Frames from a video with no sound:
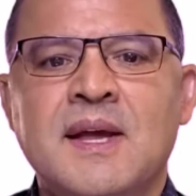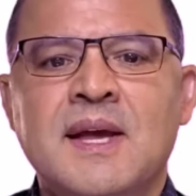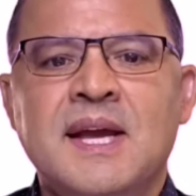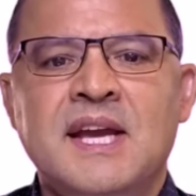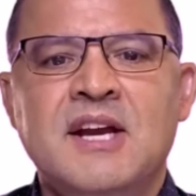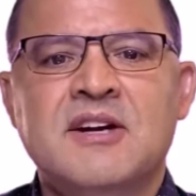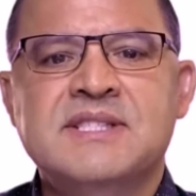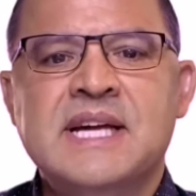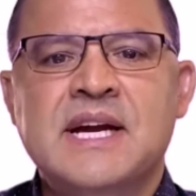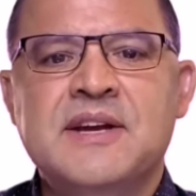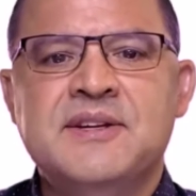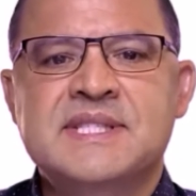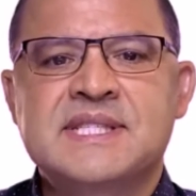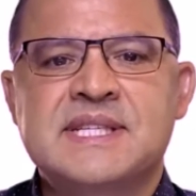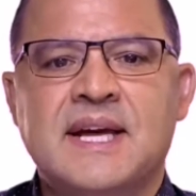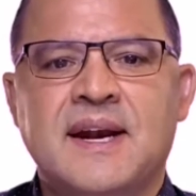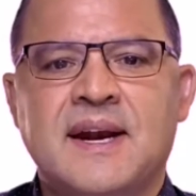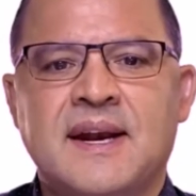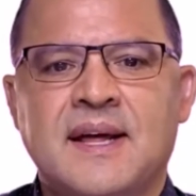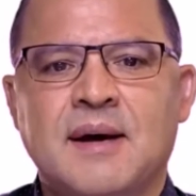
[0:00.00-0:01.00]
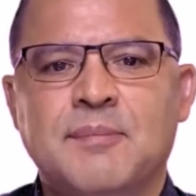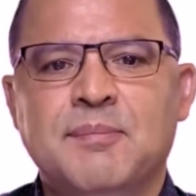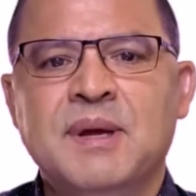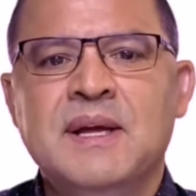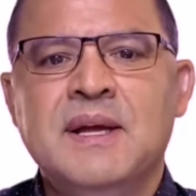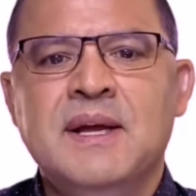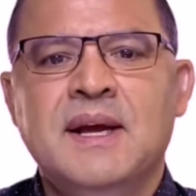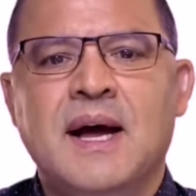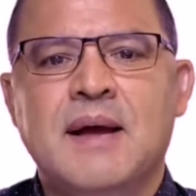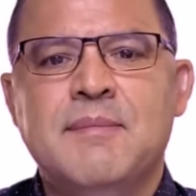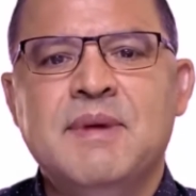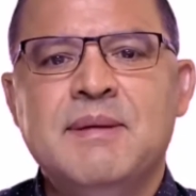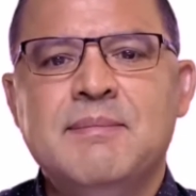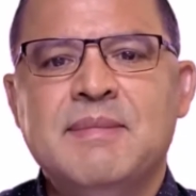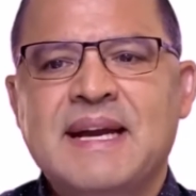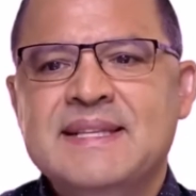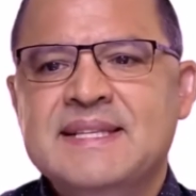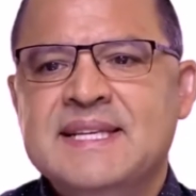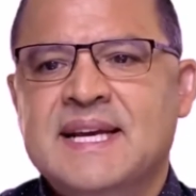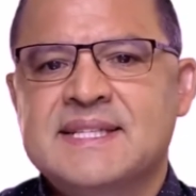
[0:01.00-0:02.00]
Here's how you set it up. I'm in
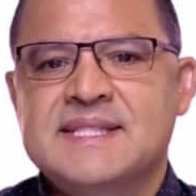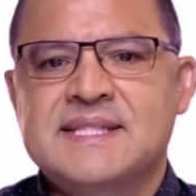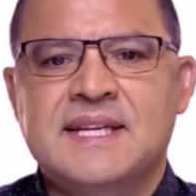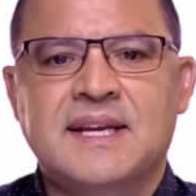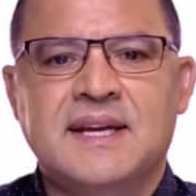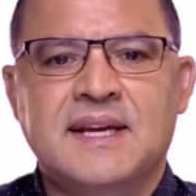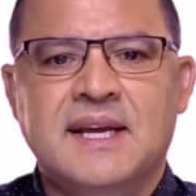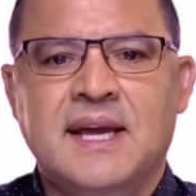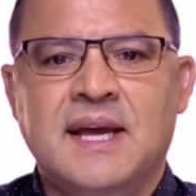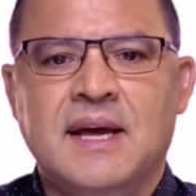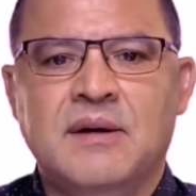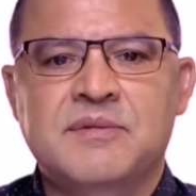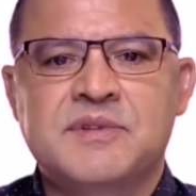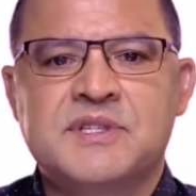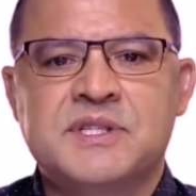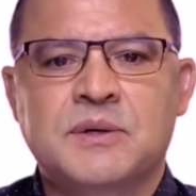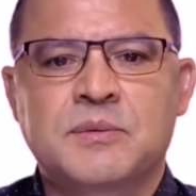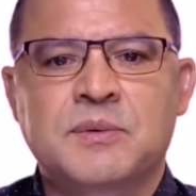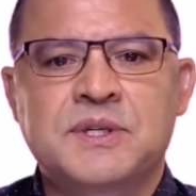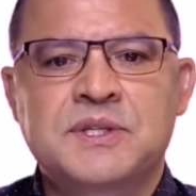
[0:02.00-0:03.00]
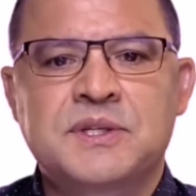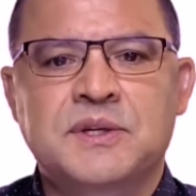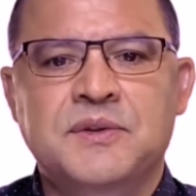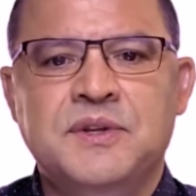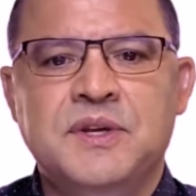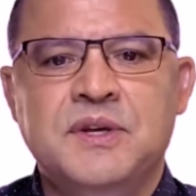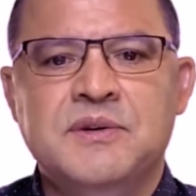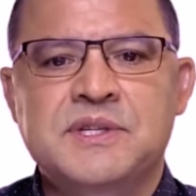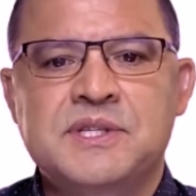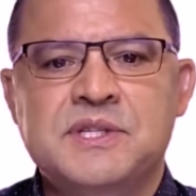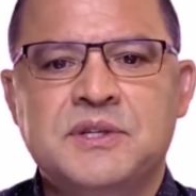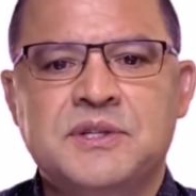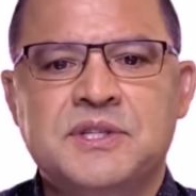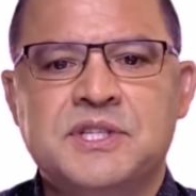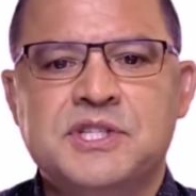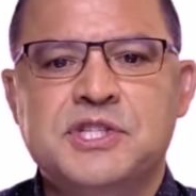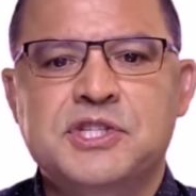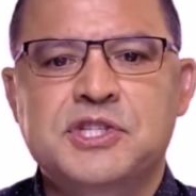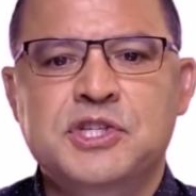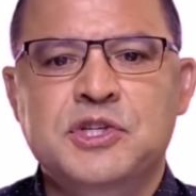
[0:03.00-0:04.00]
my testing account, so what you'll do is you'll
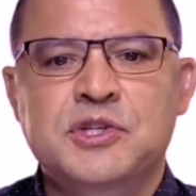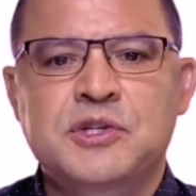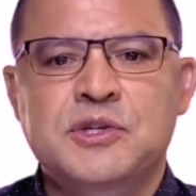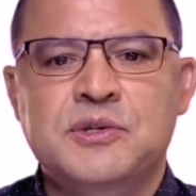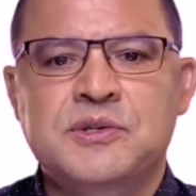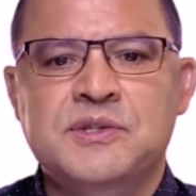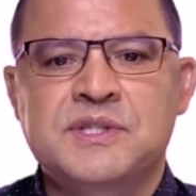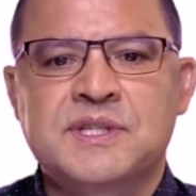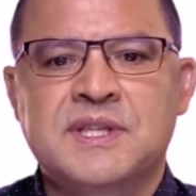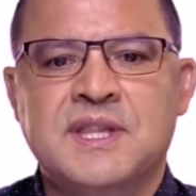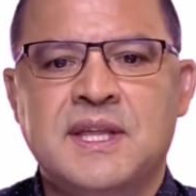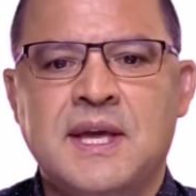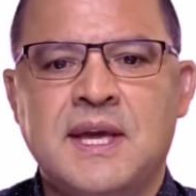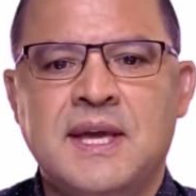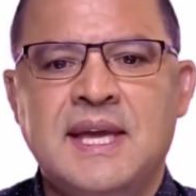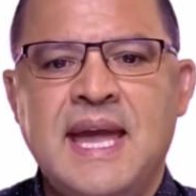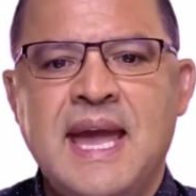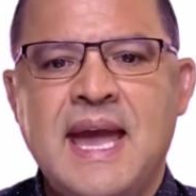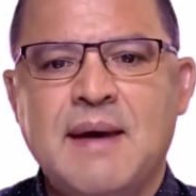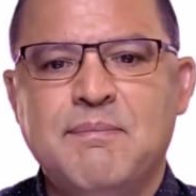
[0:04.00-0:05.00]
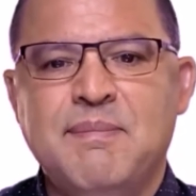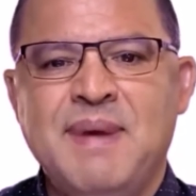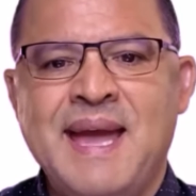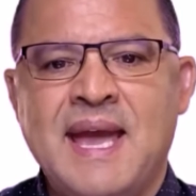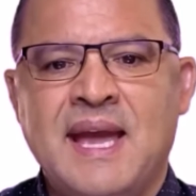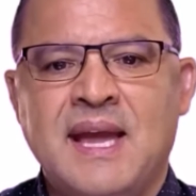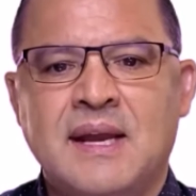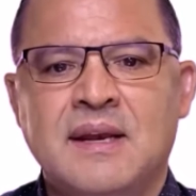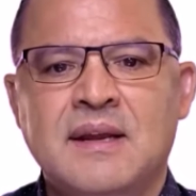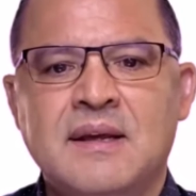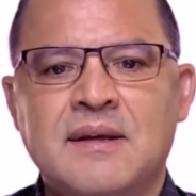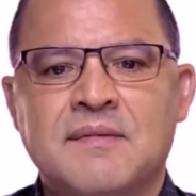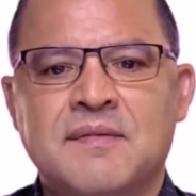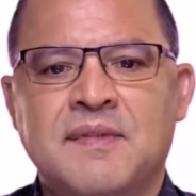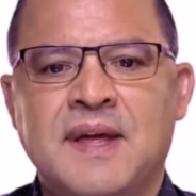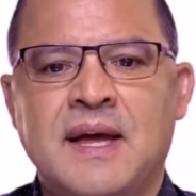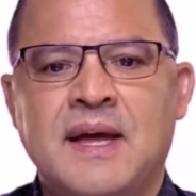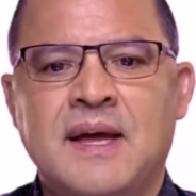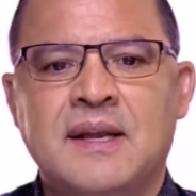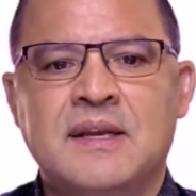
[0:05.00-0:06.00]
just choose the campaign
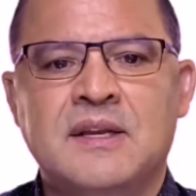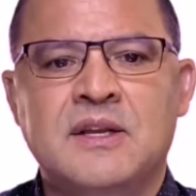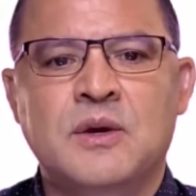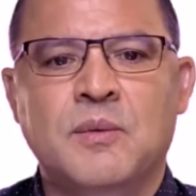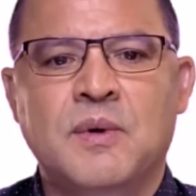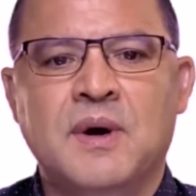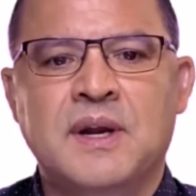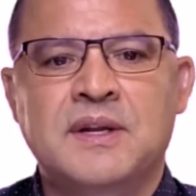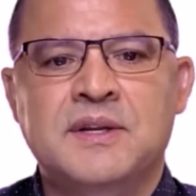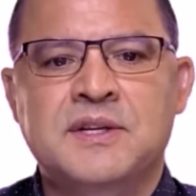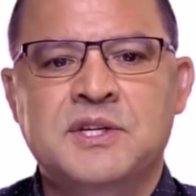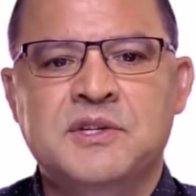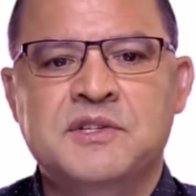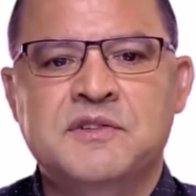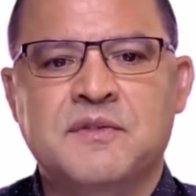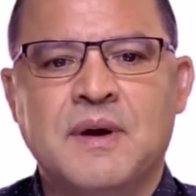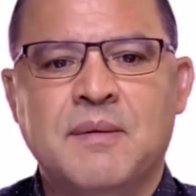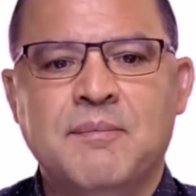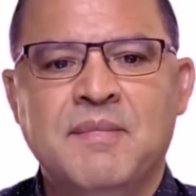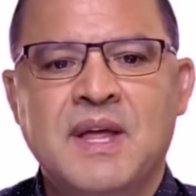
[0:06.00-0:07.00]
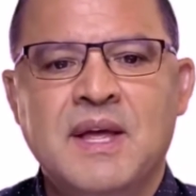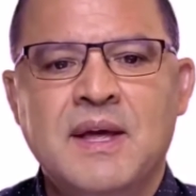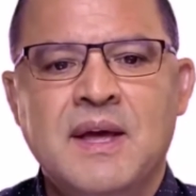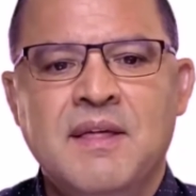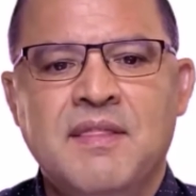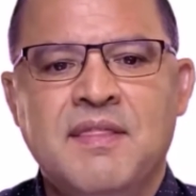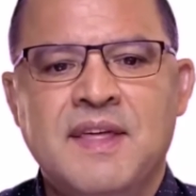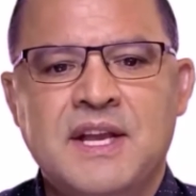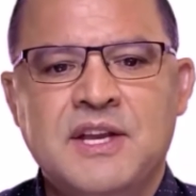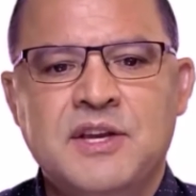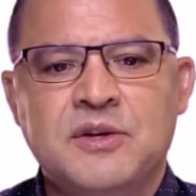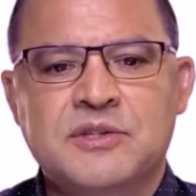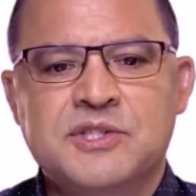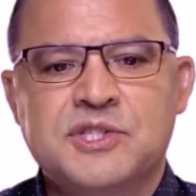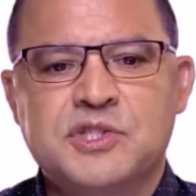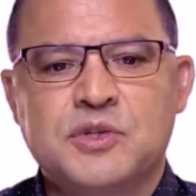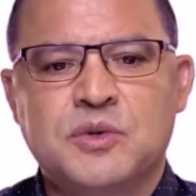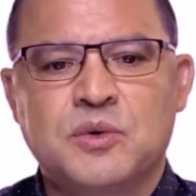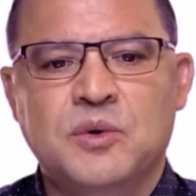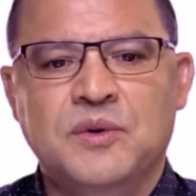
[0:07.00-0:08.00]
that you want to choose from. Then you'll
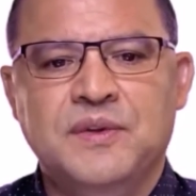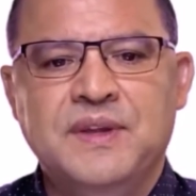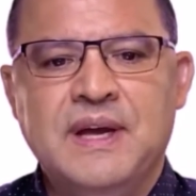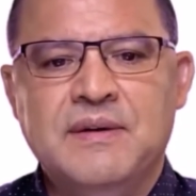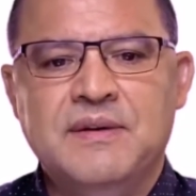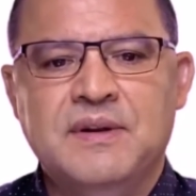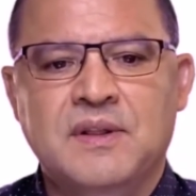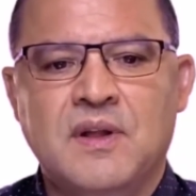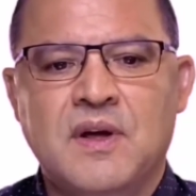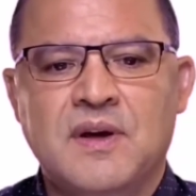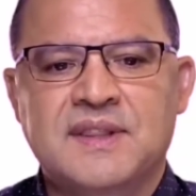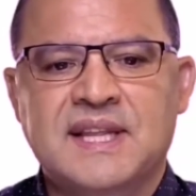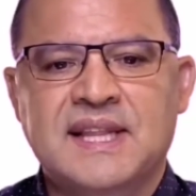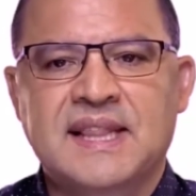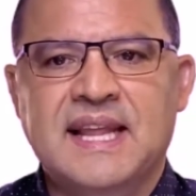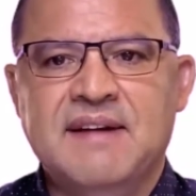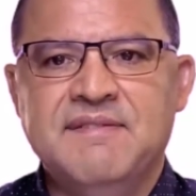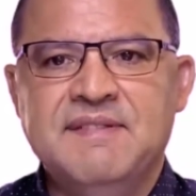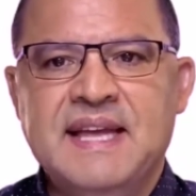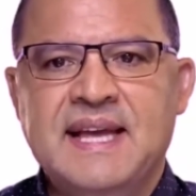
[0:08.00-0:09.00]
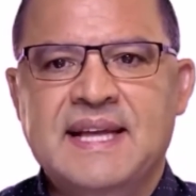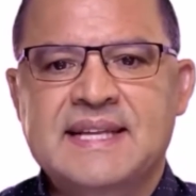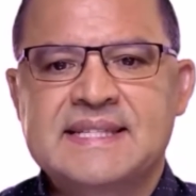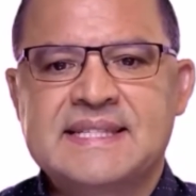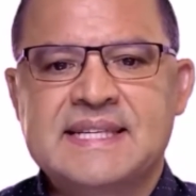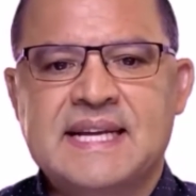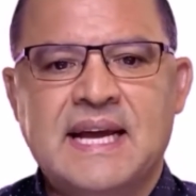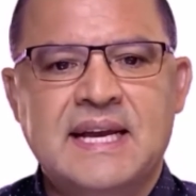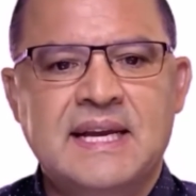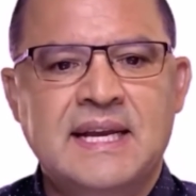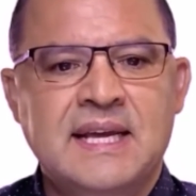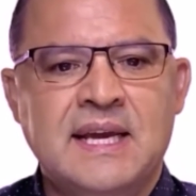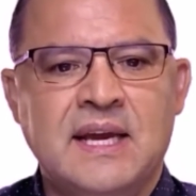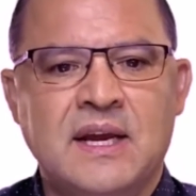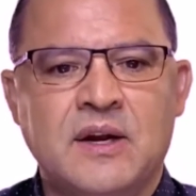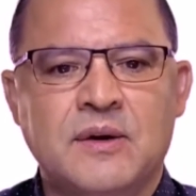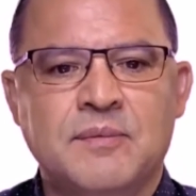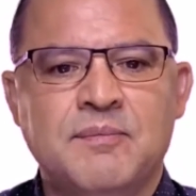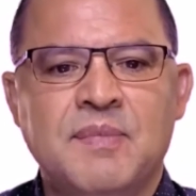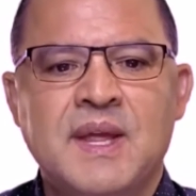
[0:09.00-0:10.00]
scroll down along the left-hand side
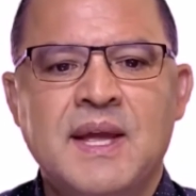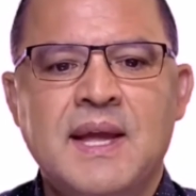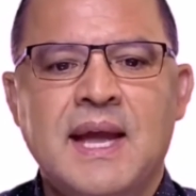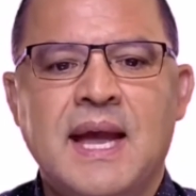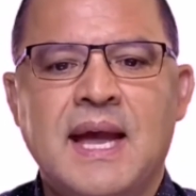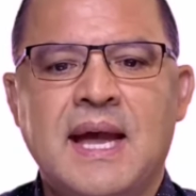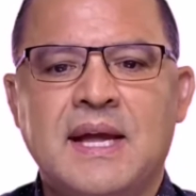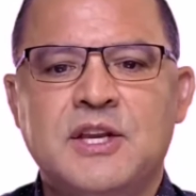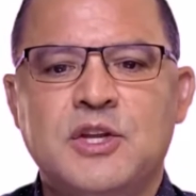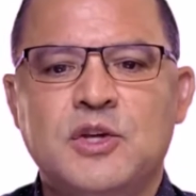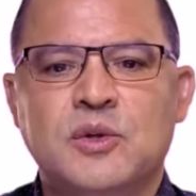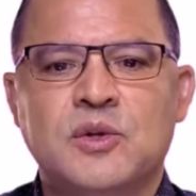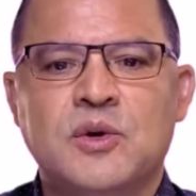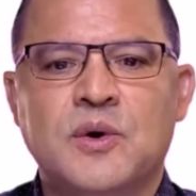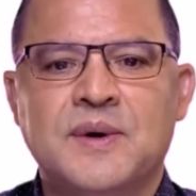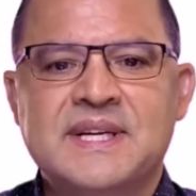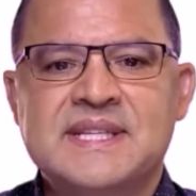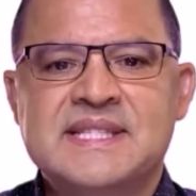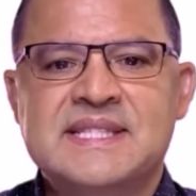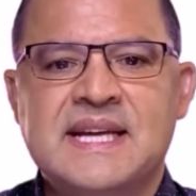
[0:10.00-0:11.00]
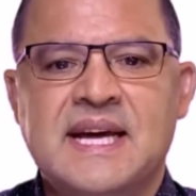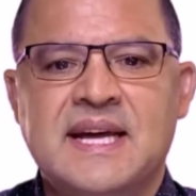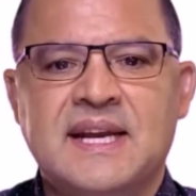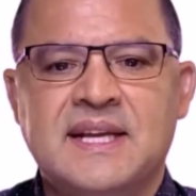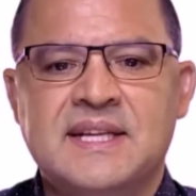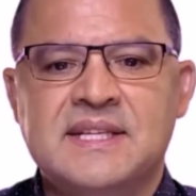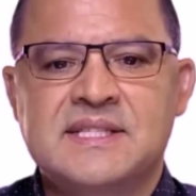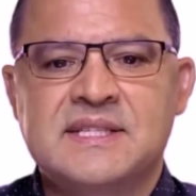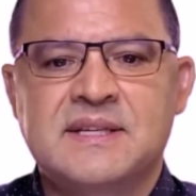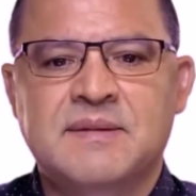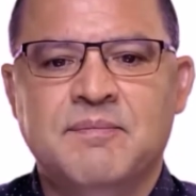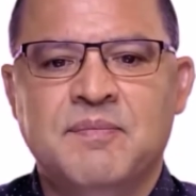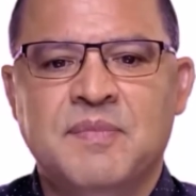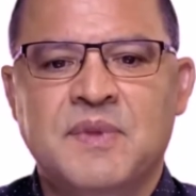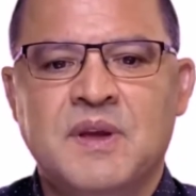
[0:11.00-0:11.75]
here, and you'll go to Settings.